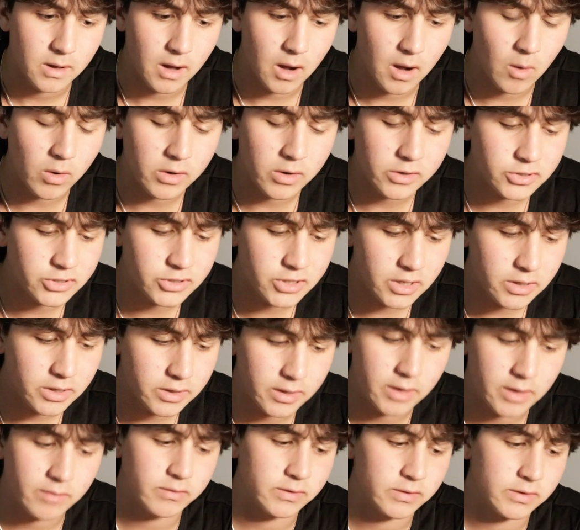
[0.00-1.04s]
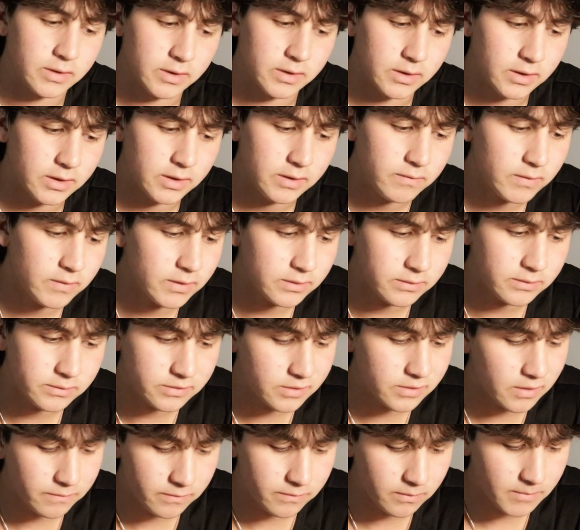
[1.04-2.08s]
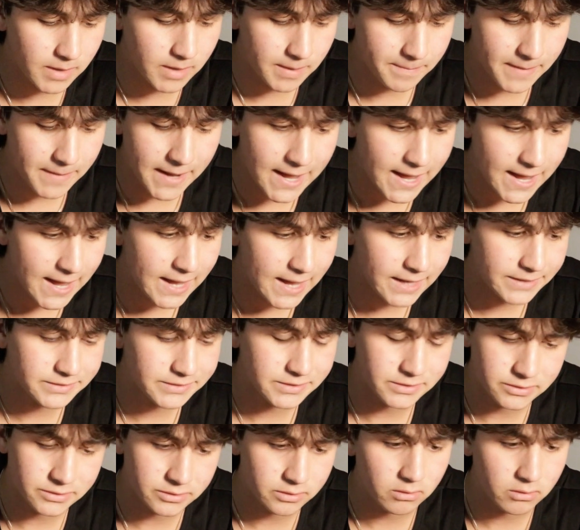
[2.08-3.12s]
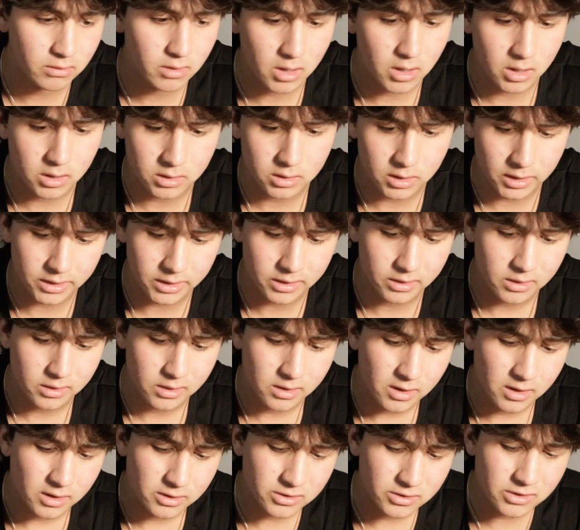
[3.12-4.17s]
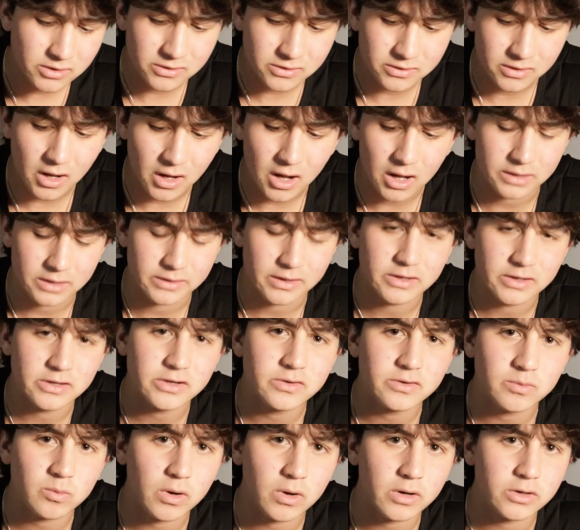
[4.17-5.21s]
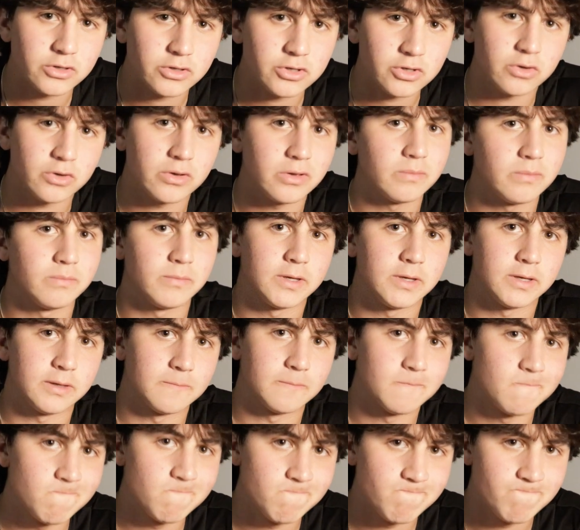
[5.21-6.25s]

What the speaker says: I want to share you everything. Even stuff from my past and so on. Like, just thoughts. I just want to show you me.